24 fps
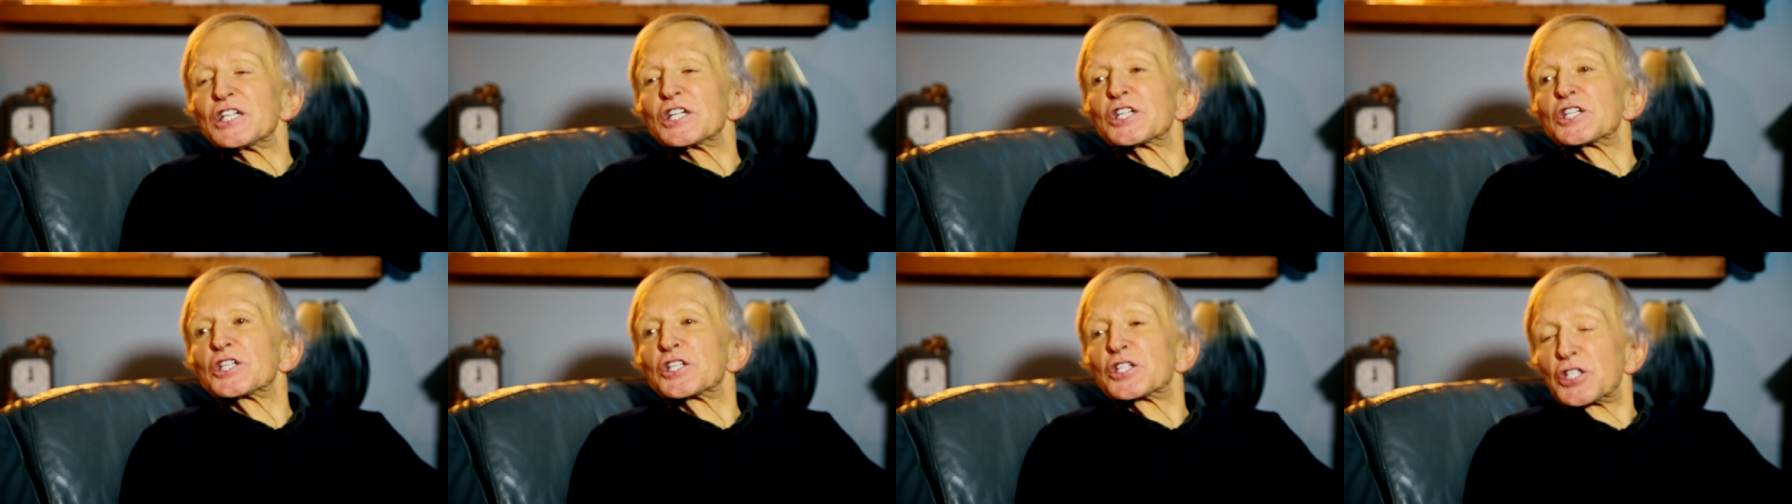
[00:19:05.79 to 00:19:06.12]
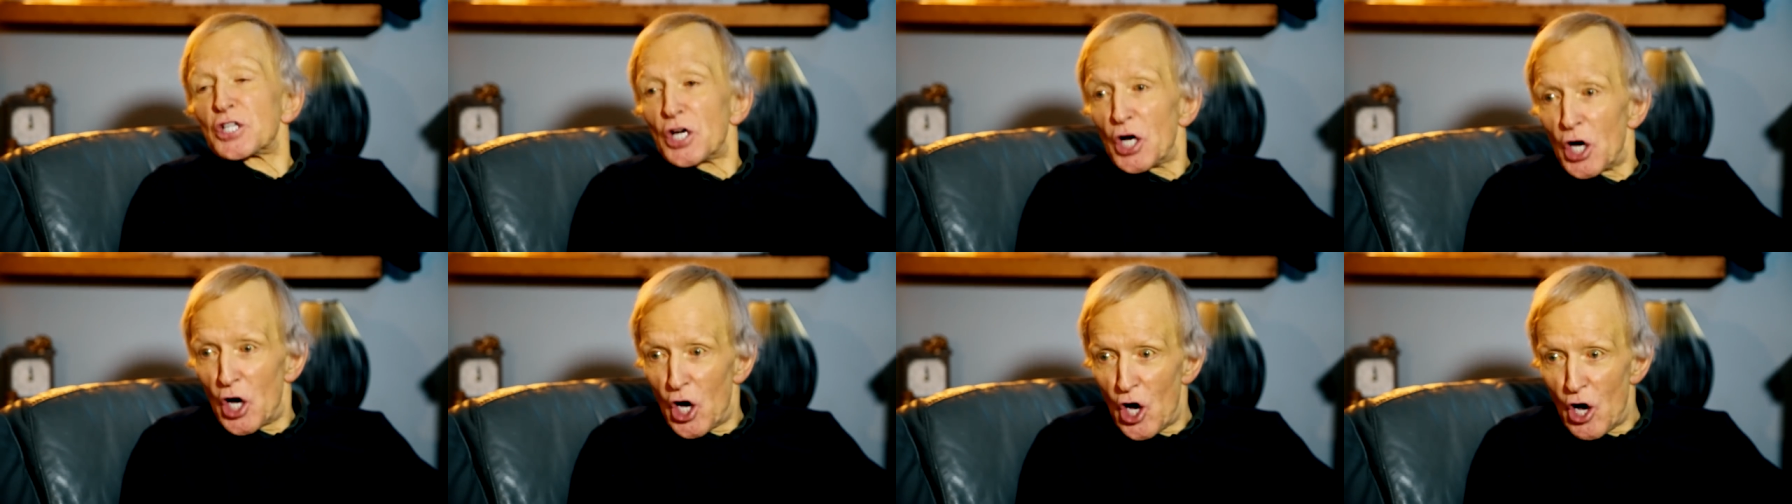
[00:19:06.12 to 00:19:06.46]

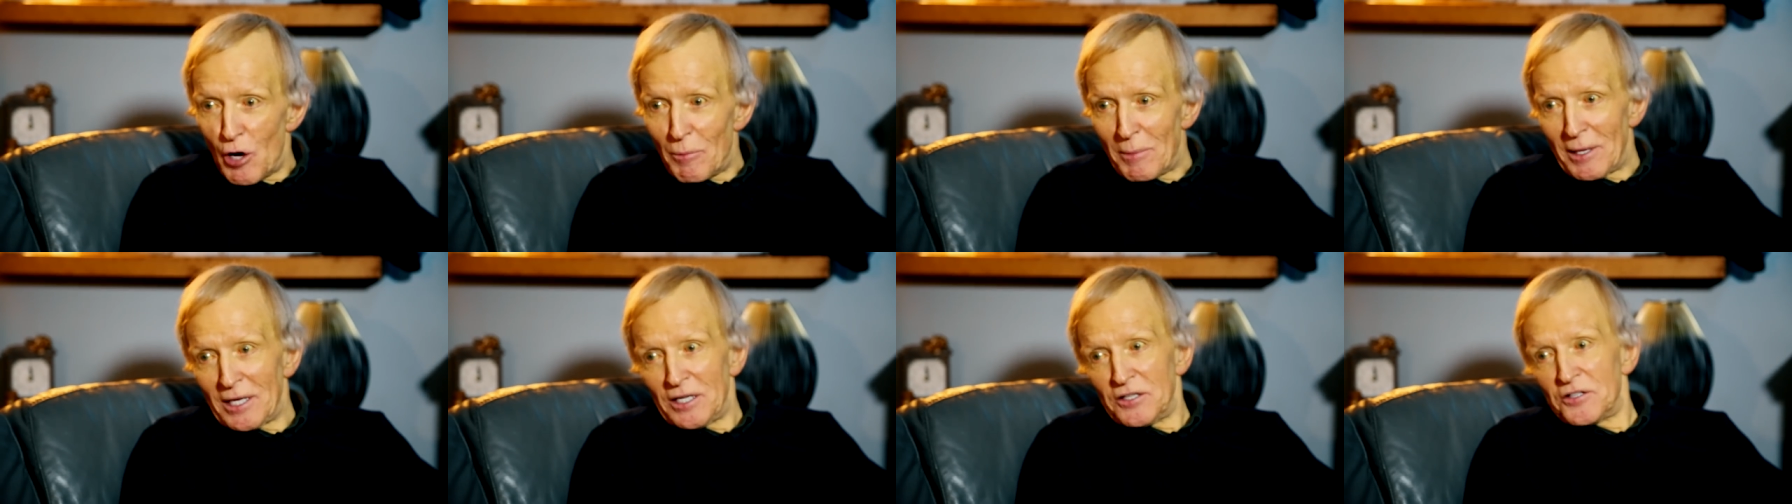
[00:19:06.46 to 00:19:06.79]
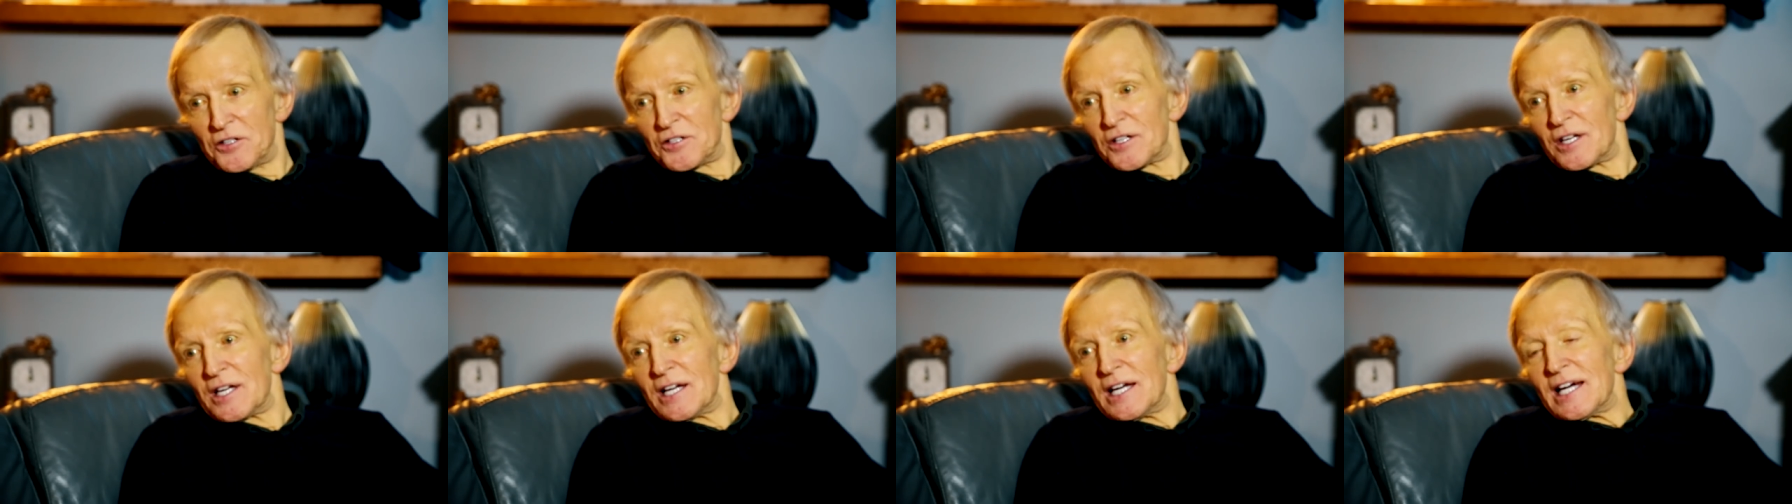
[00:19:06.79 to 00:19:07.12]

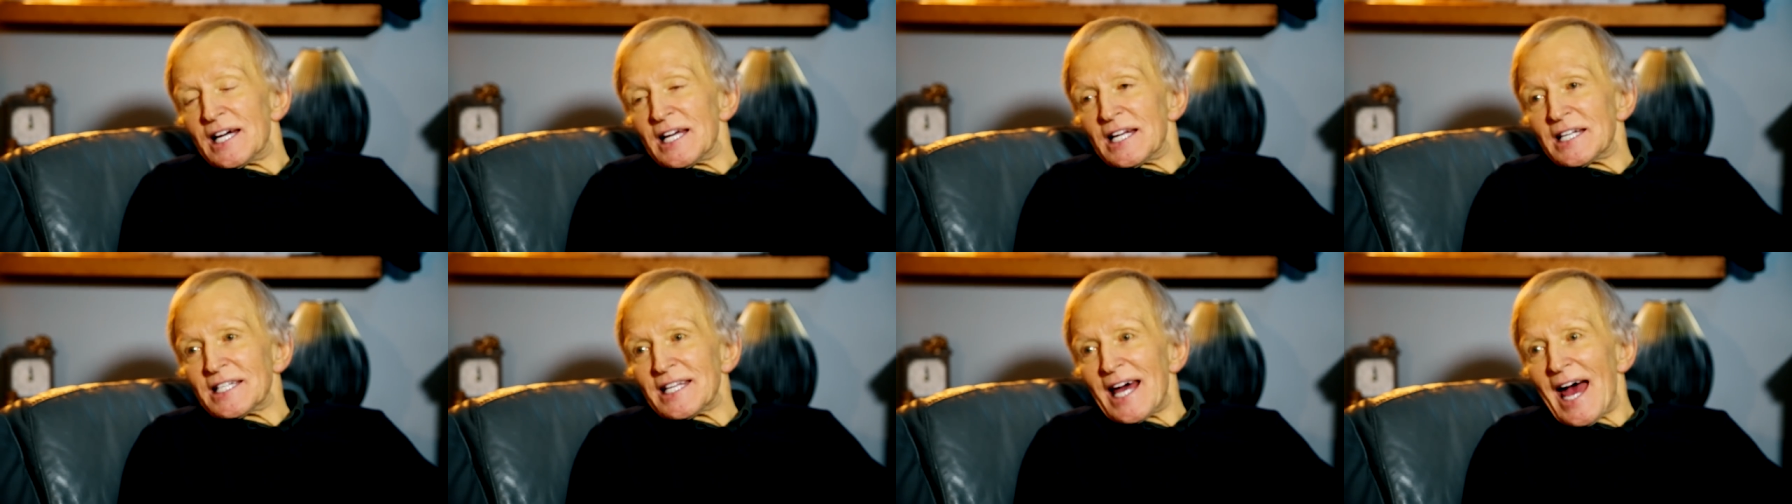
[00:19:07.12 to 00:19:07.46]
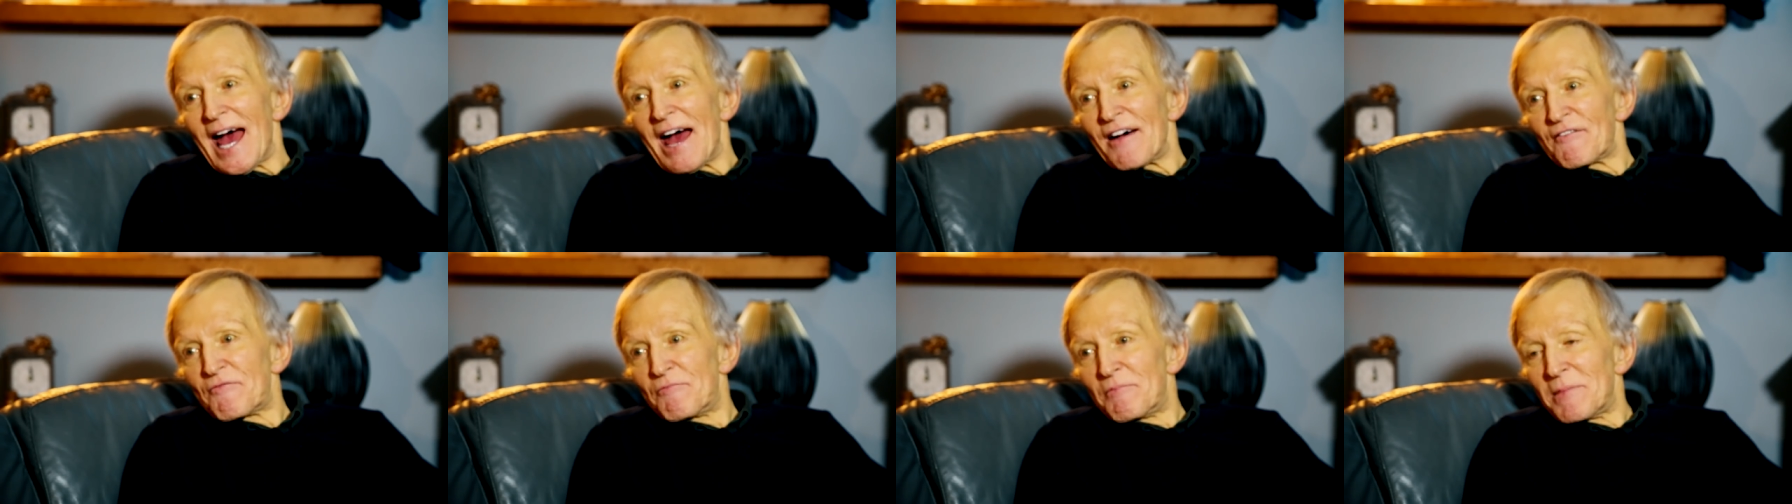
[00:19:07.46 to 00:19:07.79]
determined
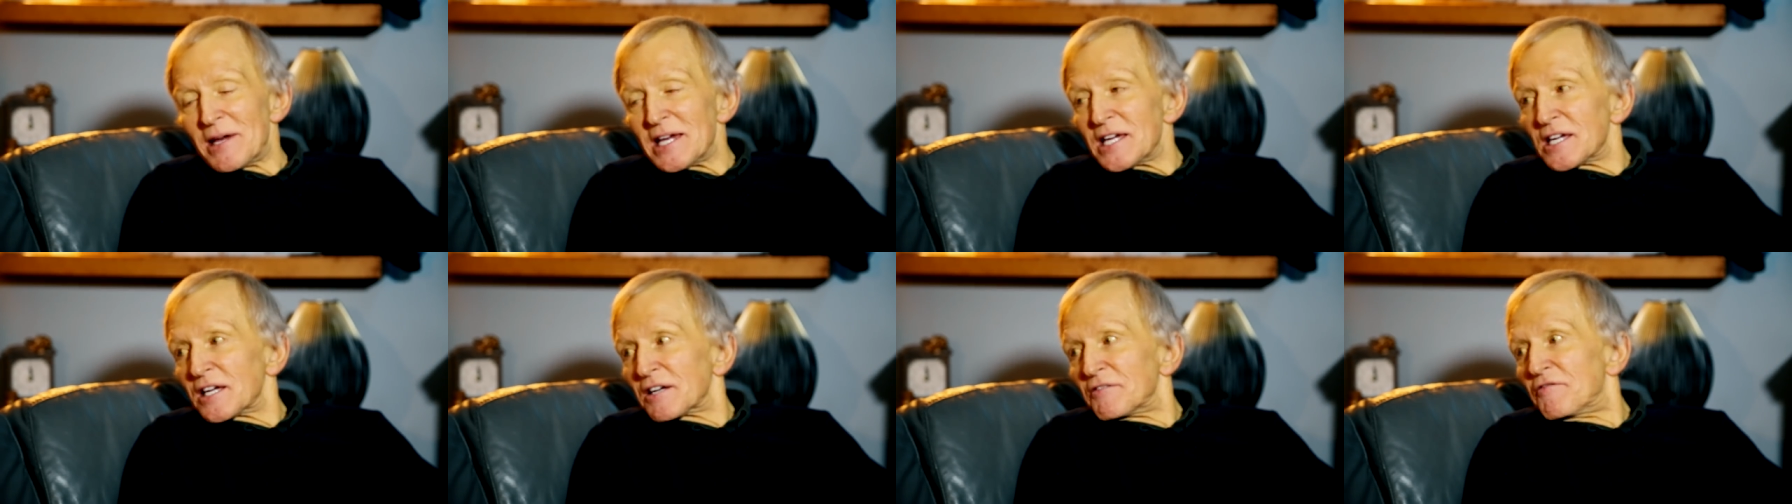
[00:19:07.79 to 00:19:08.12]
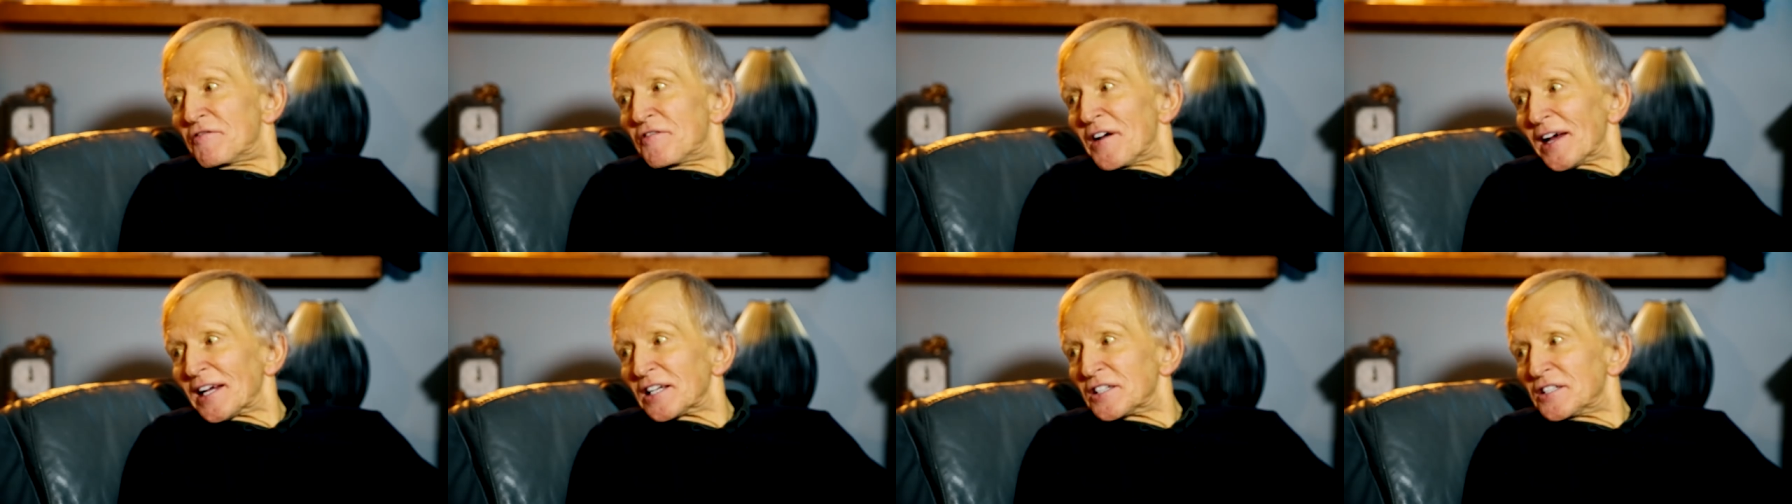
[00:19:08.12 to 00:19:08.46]
to have me
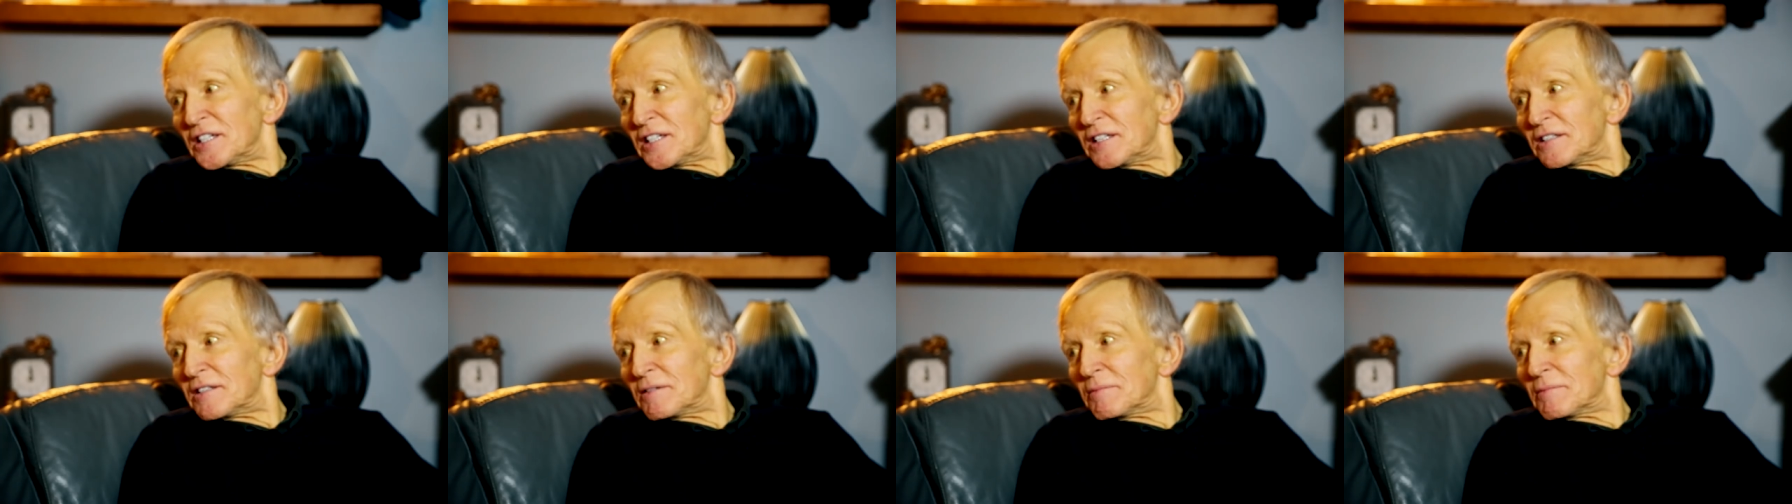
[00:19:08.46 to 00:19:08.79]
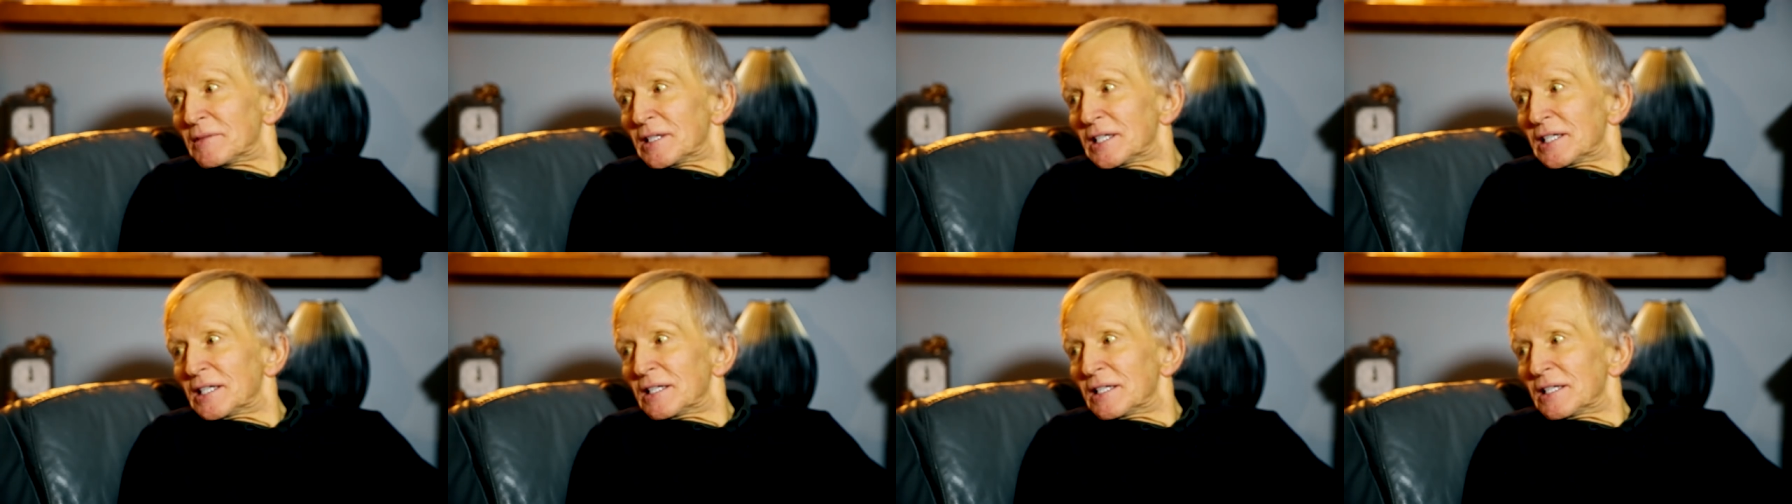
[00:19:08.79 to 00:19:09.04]
convicted.